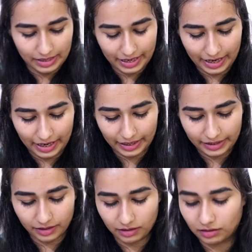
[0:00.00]

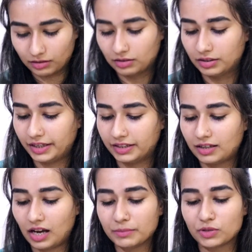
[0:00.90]
and
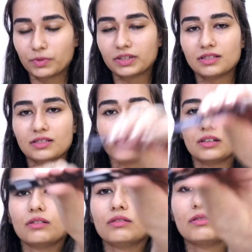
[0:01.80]
it comes with this
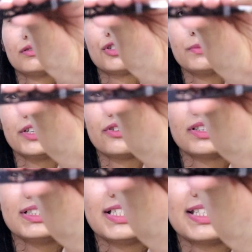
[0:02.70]

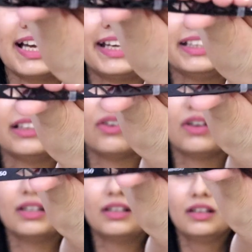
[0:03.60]
geometrical design and
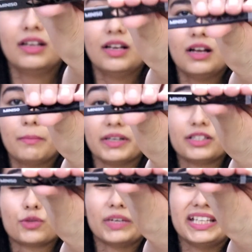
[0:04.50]
all, but
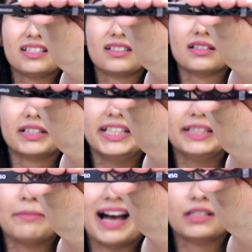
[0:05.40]
it's very
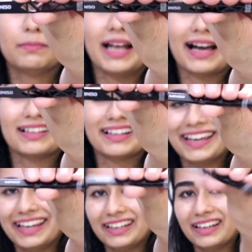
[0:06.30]
sturdy, matte black
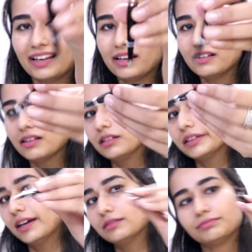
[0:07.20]
again, and
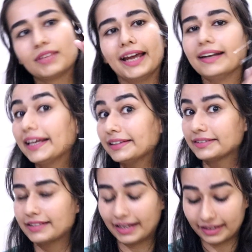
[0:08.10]
yeah, I like
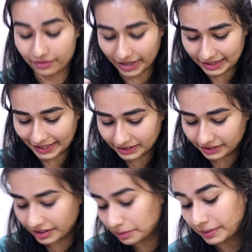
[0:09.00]
it. I really like the
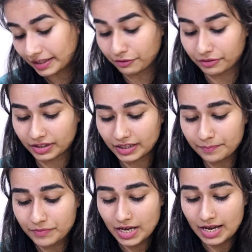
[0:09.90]
grip and
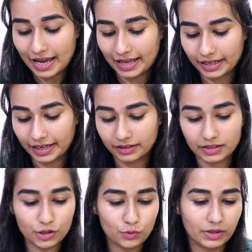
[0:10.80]
everything. And again,
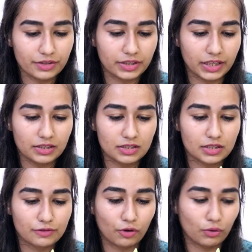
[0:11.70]
this one
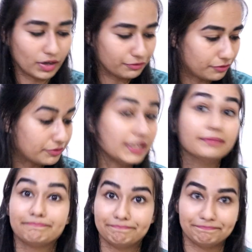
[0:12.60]
retails for 150.